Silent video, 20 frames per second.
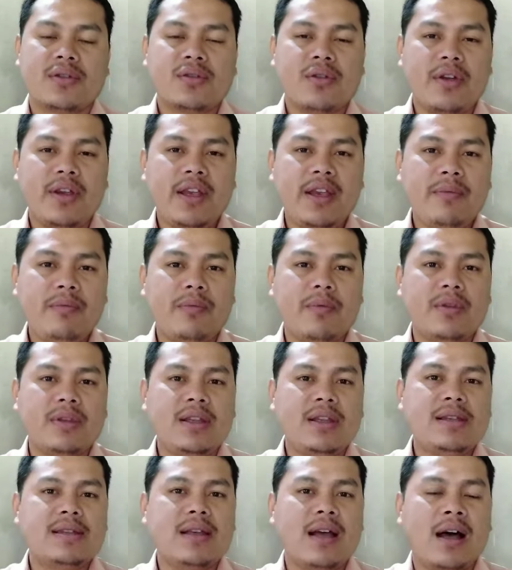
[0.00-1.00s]
So if
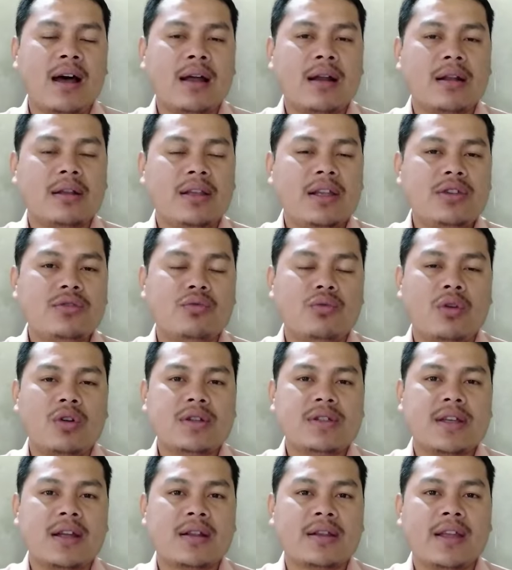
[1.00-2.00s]
these
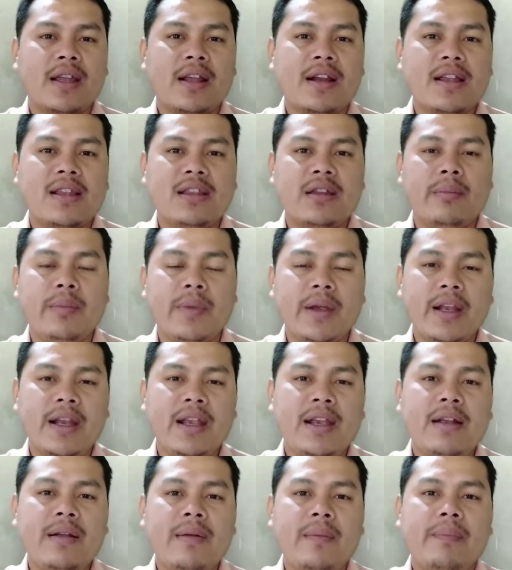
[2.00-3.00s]
words are there in the
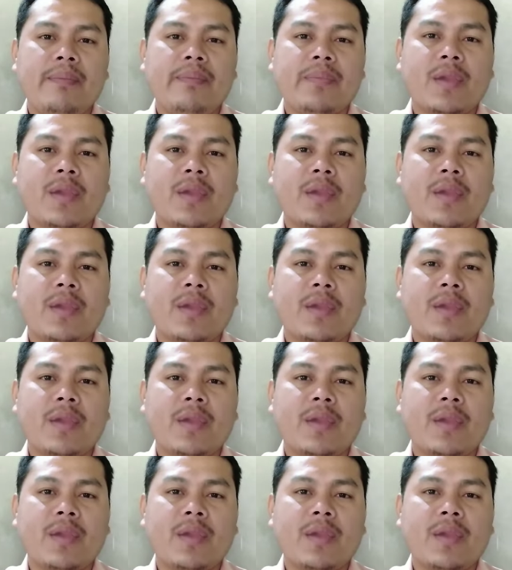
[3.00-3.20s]
beginning